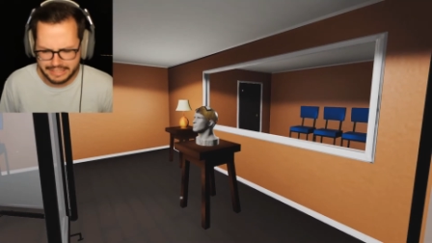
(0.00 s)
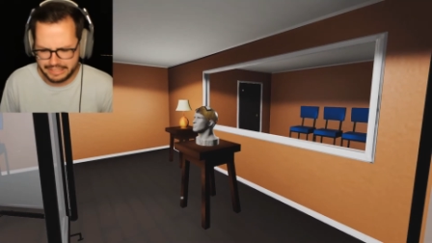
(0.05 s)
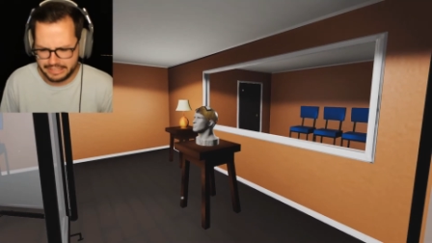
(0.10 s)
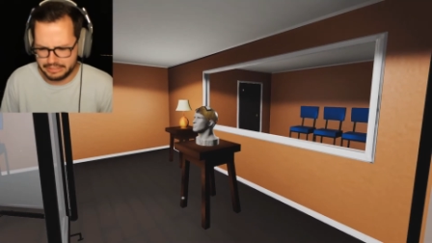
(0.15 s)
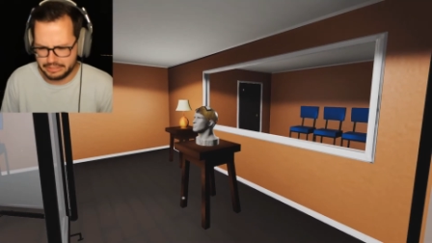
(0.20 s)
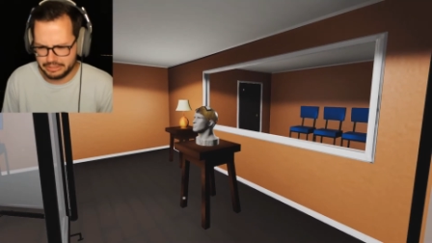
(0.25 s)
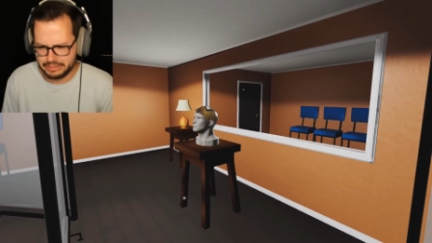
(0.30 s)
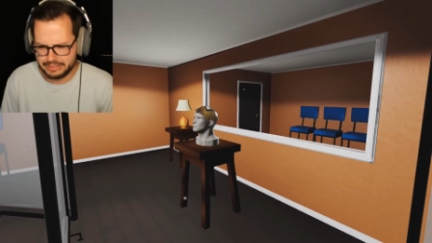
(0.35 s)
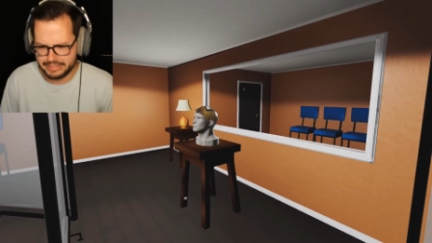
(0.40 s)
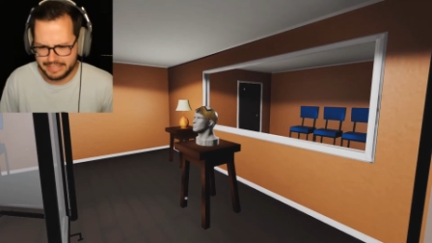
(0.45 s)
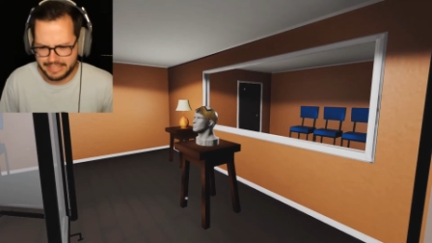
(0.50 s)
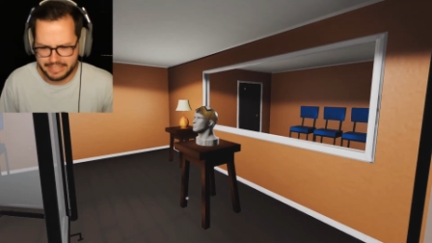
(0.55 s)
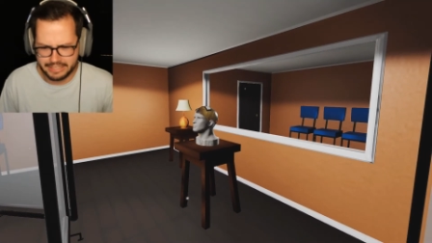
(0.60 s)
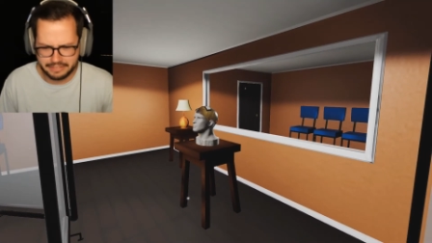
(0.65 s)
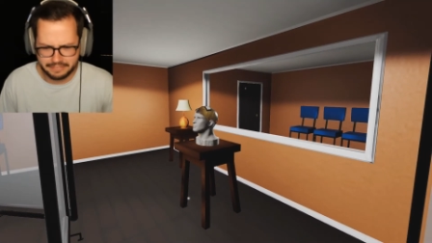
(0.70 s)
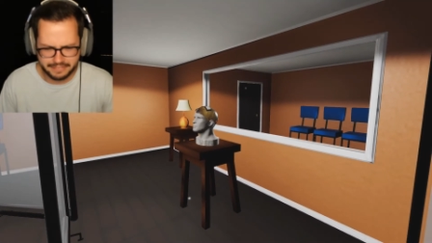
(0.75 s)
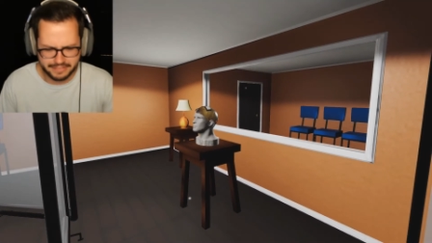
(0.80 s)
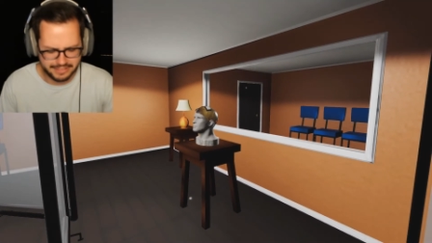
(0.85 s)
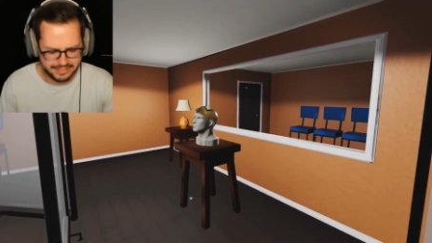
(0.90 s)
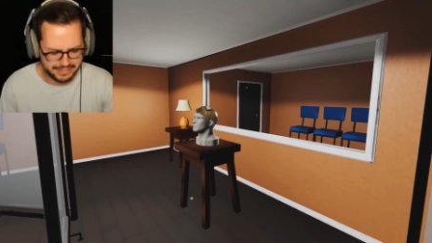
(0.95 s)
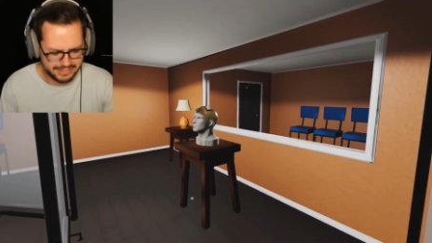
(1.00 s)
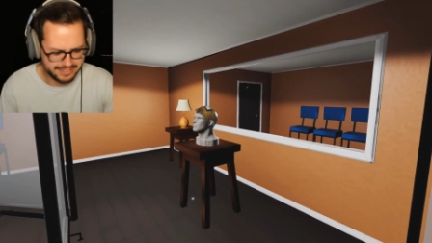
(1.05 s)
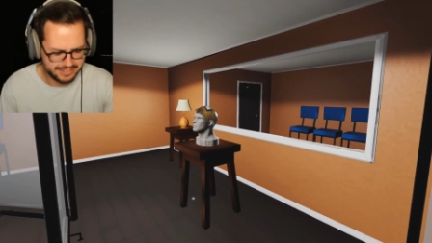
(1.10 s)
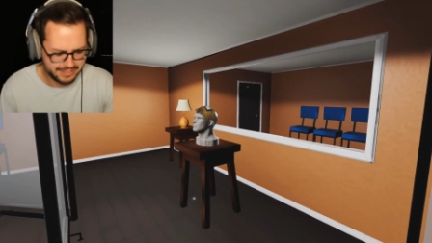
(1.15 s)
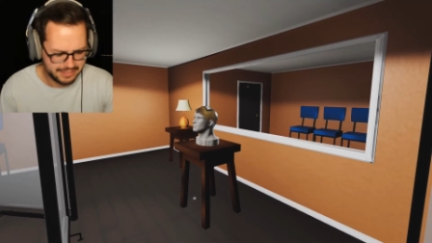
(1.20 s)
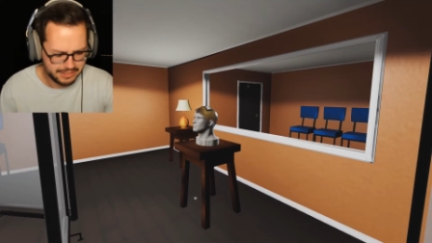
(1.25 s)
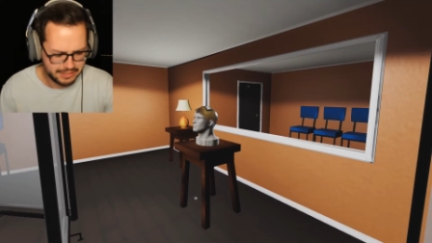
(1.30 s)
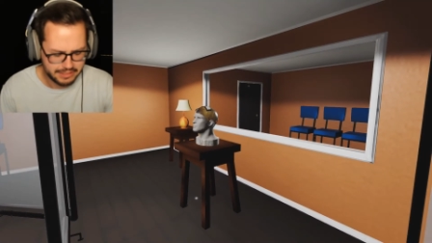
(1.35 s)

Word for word: I don't like this.